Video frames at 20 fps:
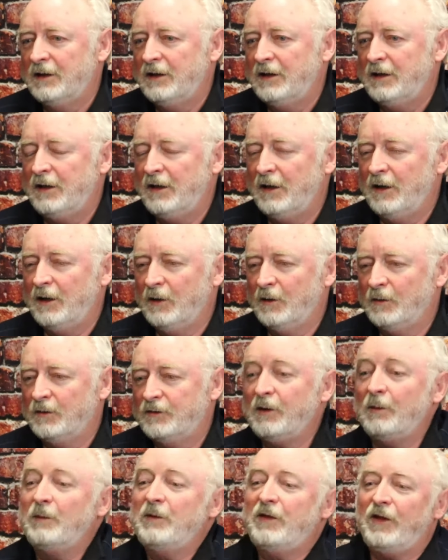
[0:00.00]
you know,
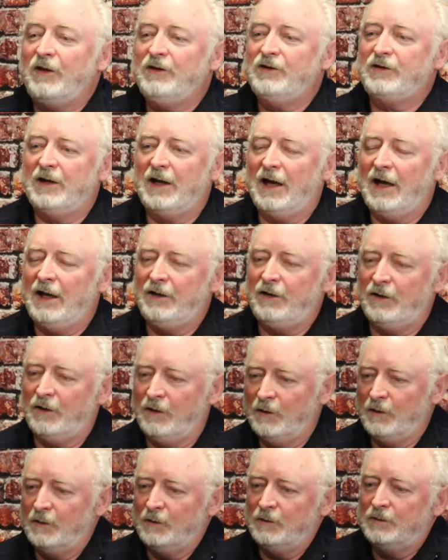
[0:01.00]
some of the things that I
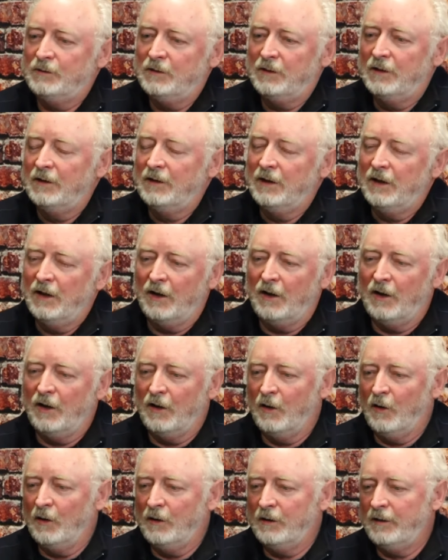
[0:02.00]
do
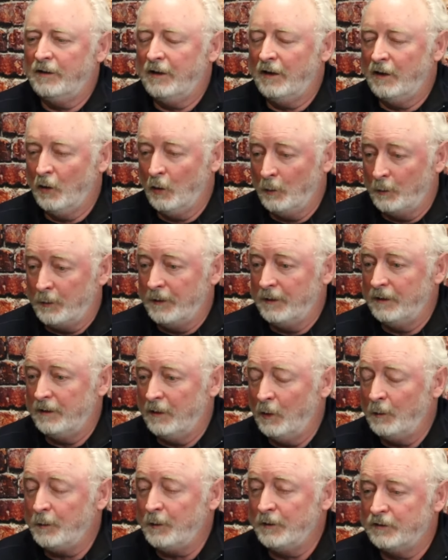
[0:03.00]
are open
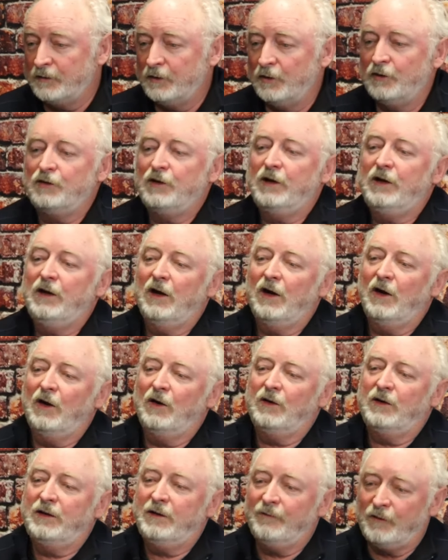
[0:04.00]
open surgery are
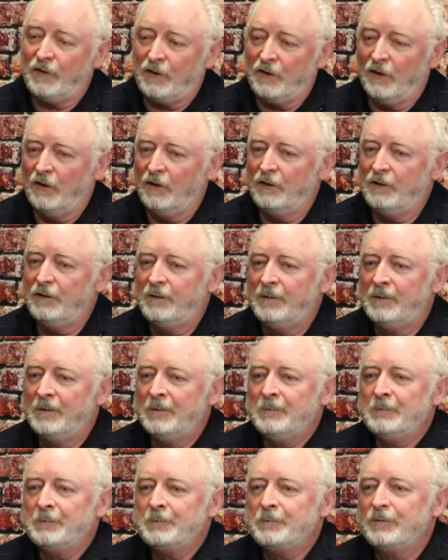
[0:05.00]
difficult,
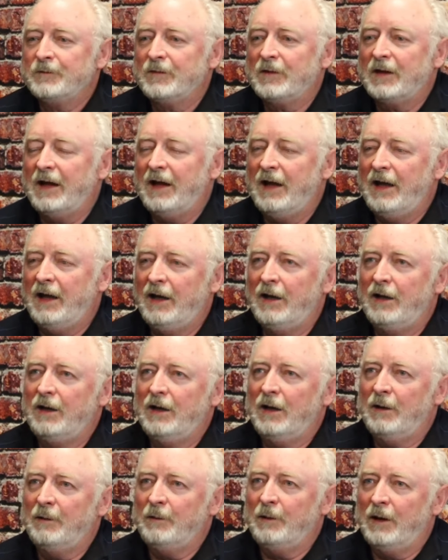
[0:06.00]
and
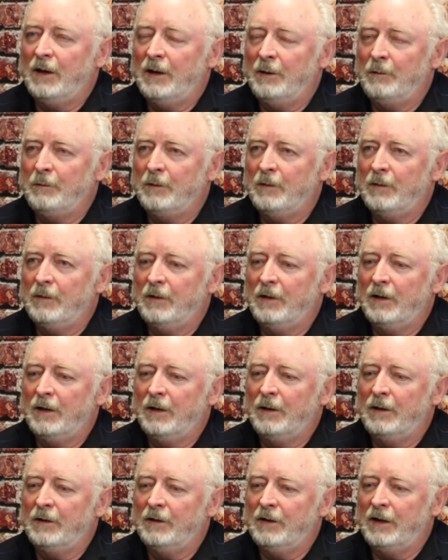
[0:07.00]
I, I'm
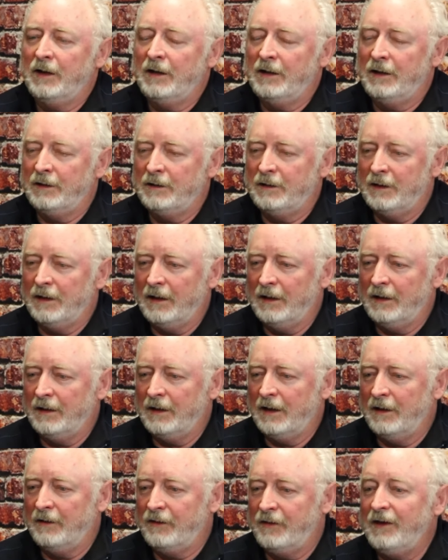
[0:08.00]
and I,
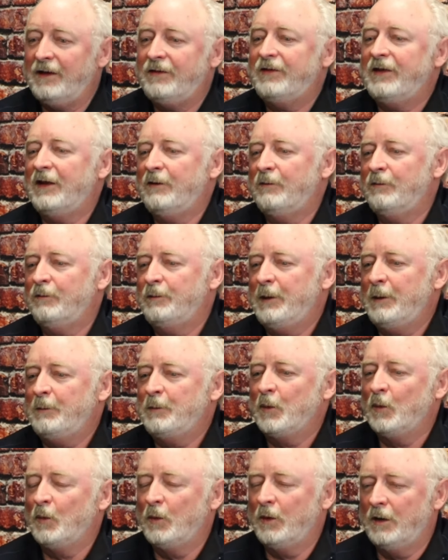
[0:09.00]
I think that
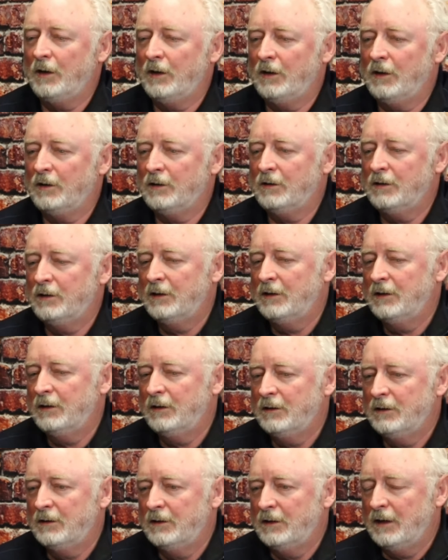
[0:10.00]
people will
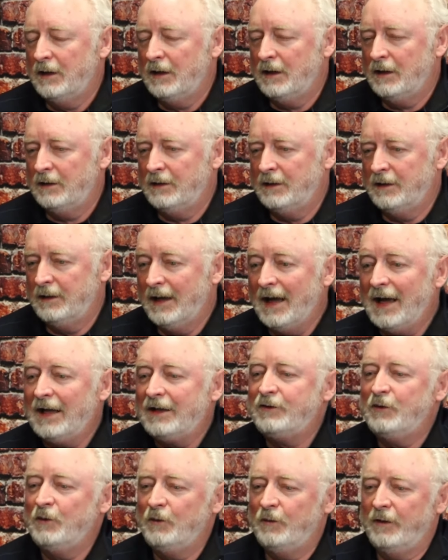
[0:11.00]

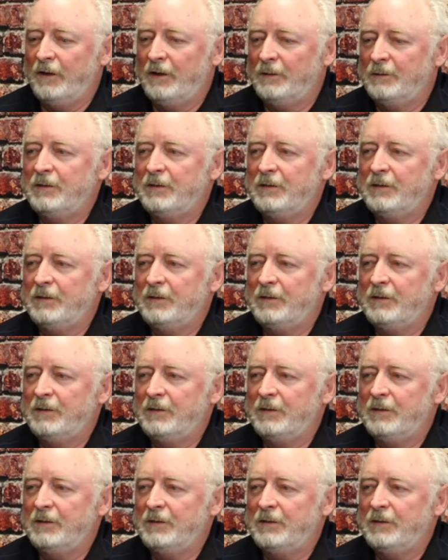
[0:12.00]
not do them